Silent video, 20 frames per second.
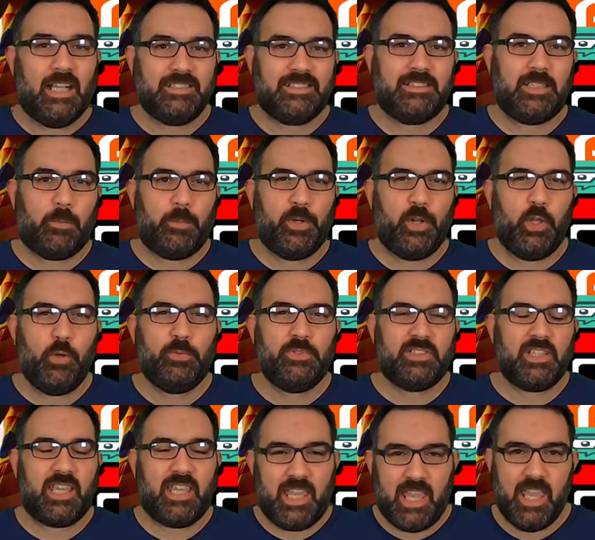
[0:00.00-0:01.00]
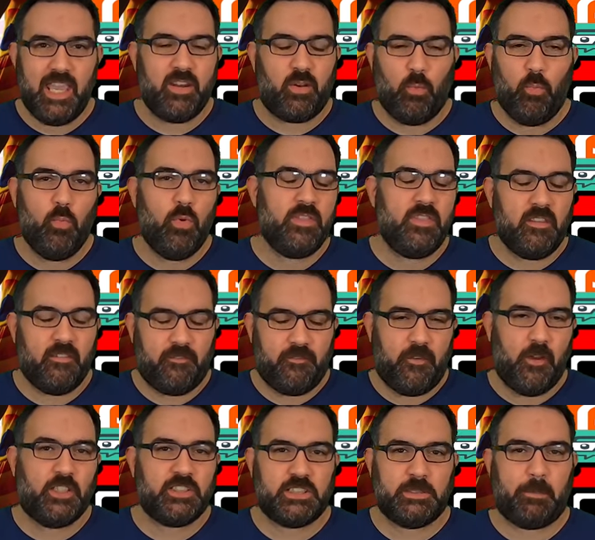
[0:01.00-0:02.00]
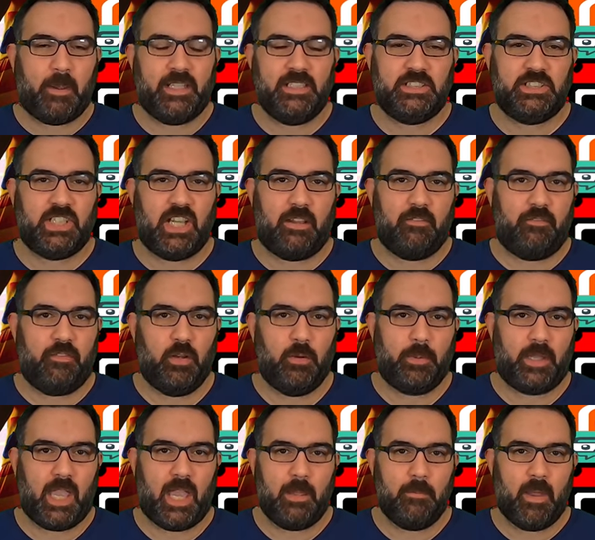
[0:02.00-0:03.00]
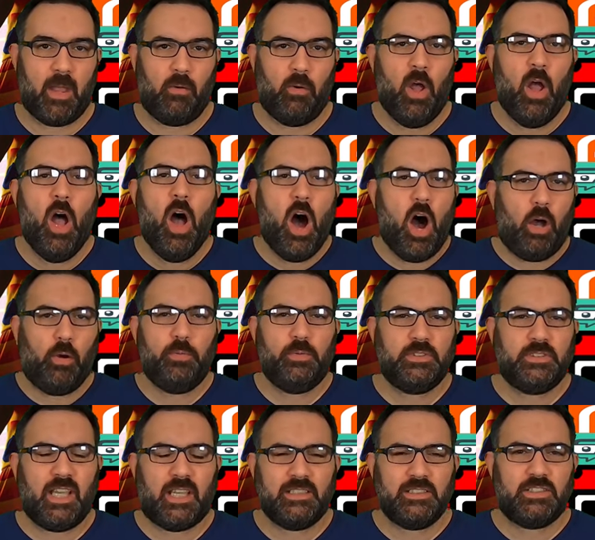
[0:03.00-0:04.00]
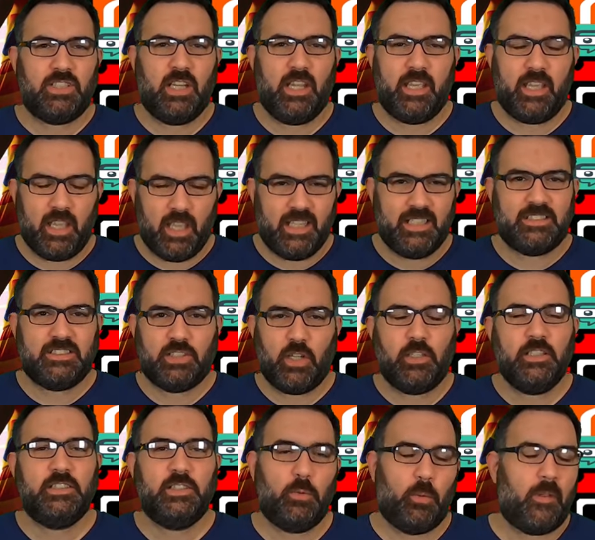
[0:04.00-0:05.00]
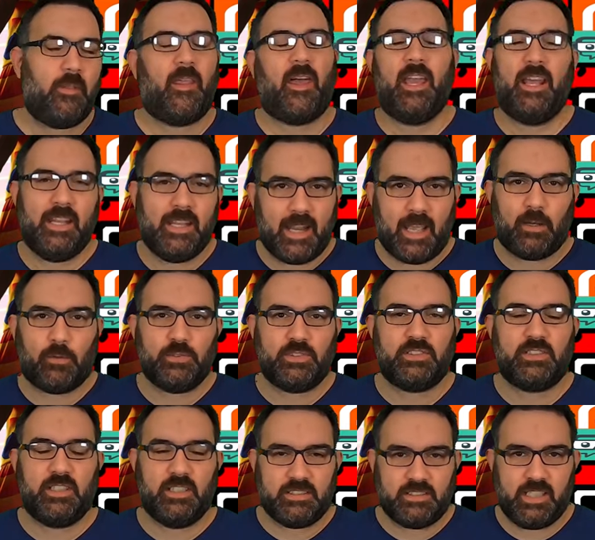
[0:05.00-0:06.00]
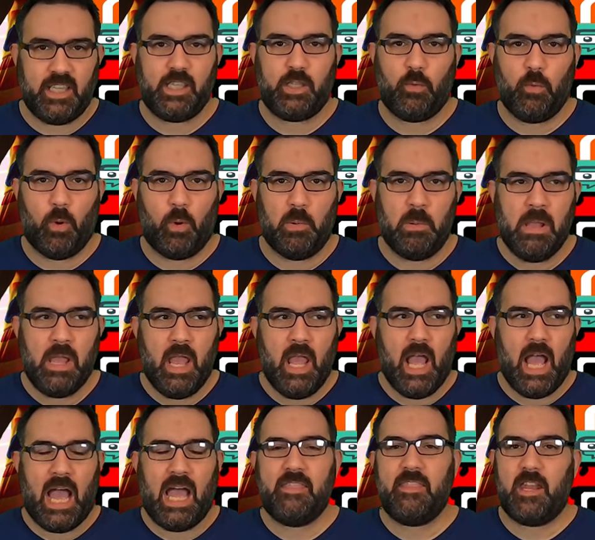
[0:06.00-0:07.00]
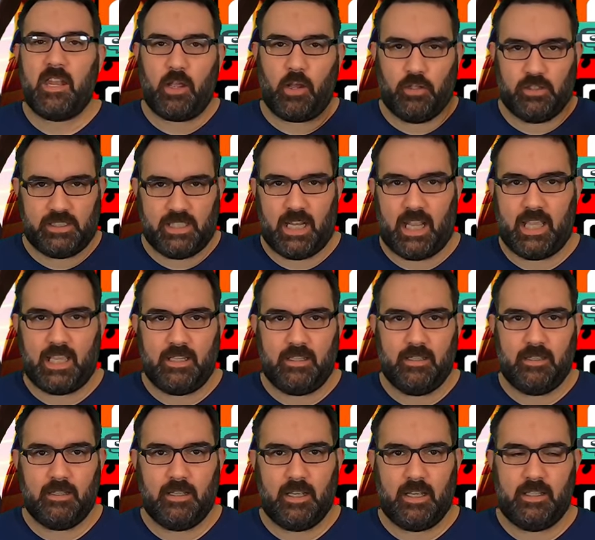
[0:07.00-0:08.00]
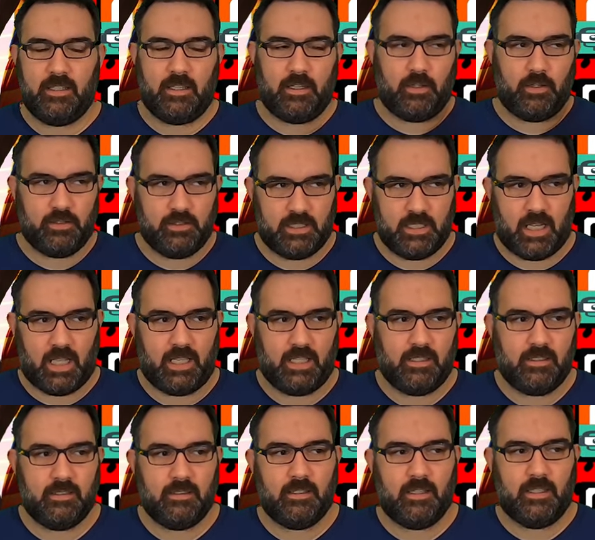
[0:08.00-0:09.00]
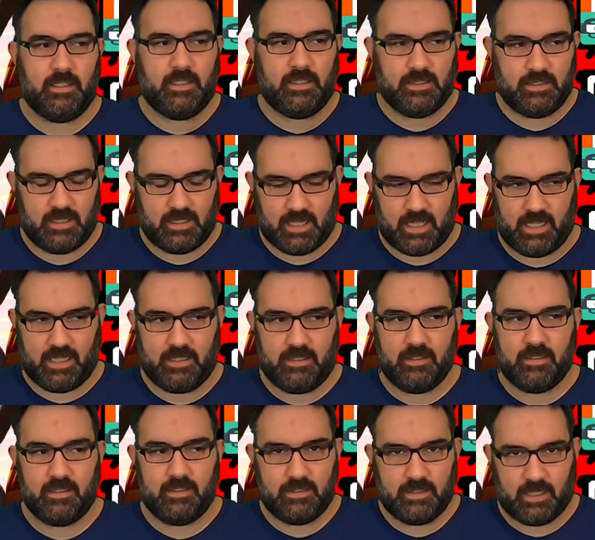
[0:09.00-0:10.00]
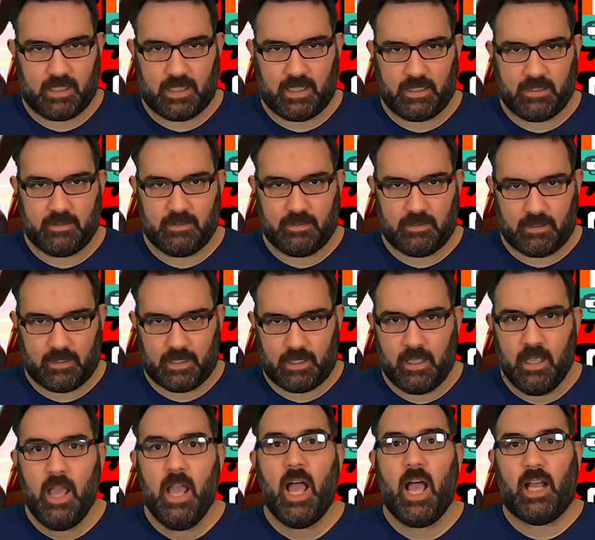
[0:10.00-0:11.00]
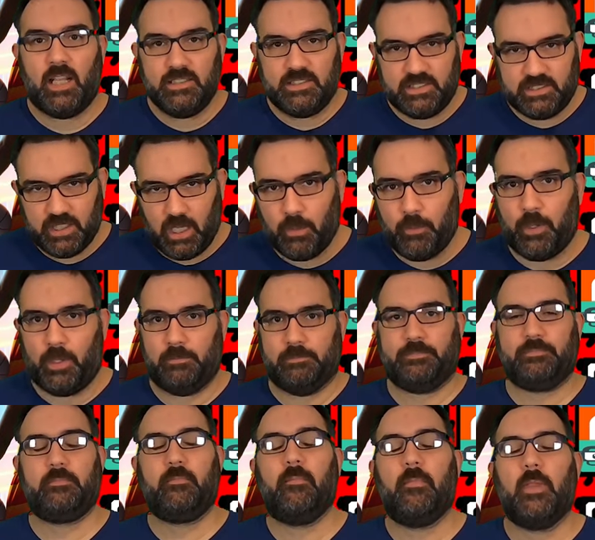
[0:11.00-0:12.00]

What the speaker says: As someone who was a kid when the first Space Jam film came out, I was actually excited when they announced the sequel, and then it got delayed, and then it got delayed, and then delayed, and delayed, and delayed, and so on.